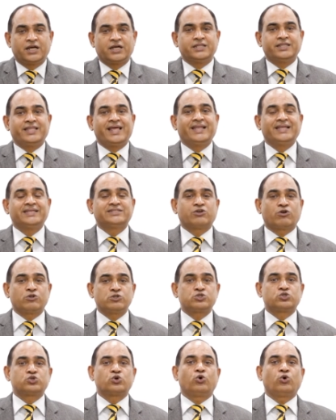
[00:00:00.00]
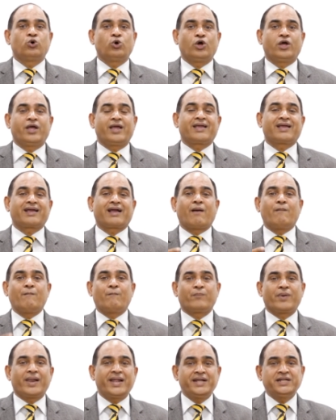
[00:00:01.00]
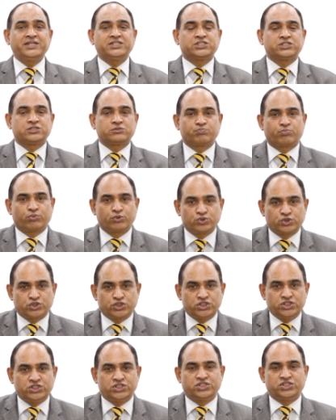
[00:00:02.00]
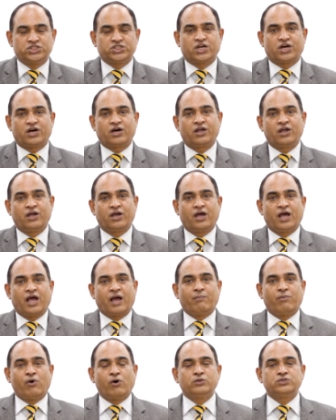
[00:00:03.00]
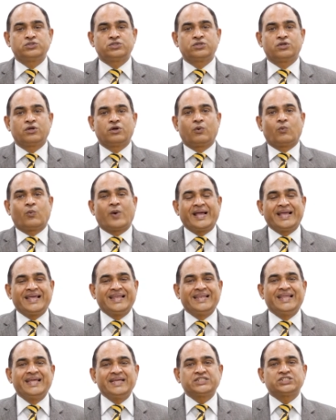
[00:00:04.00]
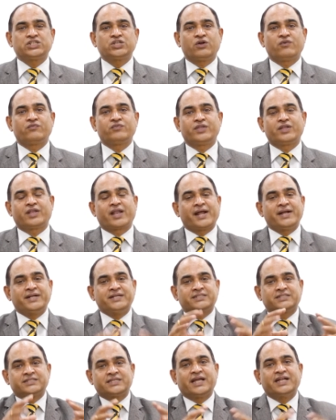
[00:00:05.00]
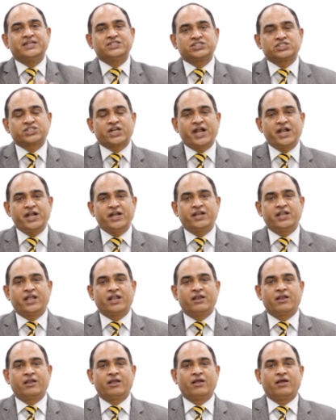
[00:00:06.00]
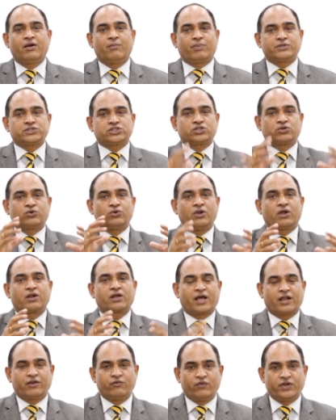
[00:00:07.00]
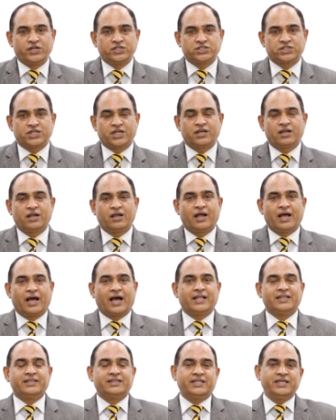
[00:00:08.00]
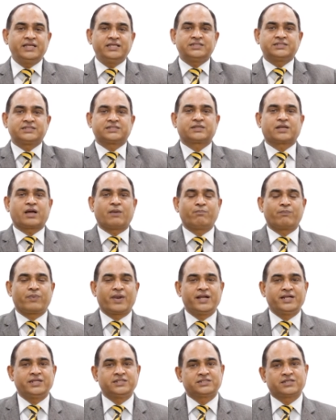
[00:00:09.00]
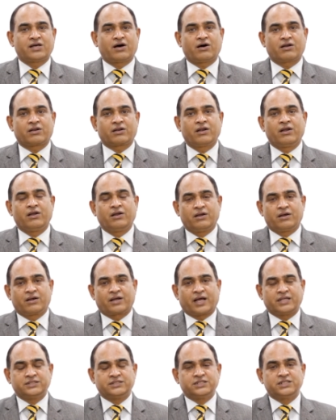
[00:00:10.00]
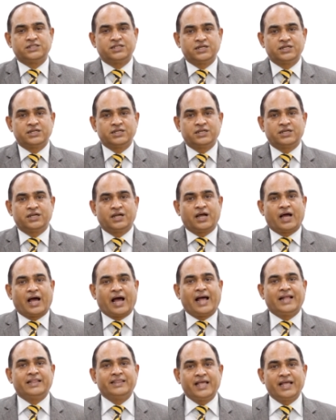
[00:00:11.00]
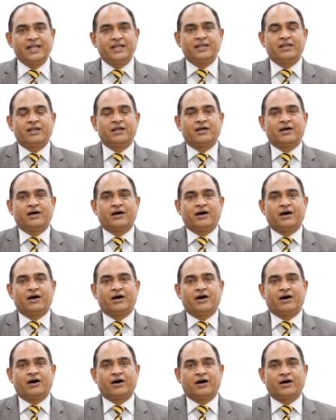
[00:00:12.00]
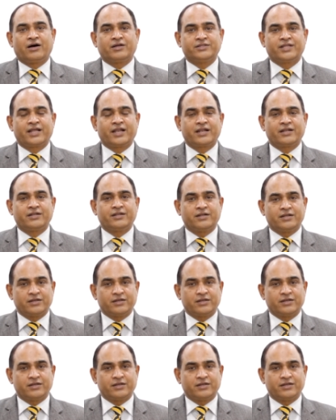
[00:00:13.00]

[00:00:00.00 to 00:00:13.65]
there is also a complaints procedure about violation of the rights enshrined in particular convention, and these complaints are considered, and then the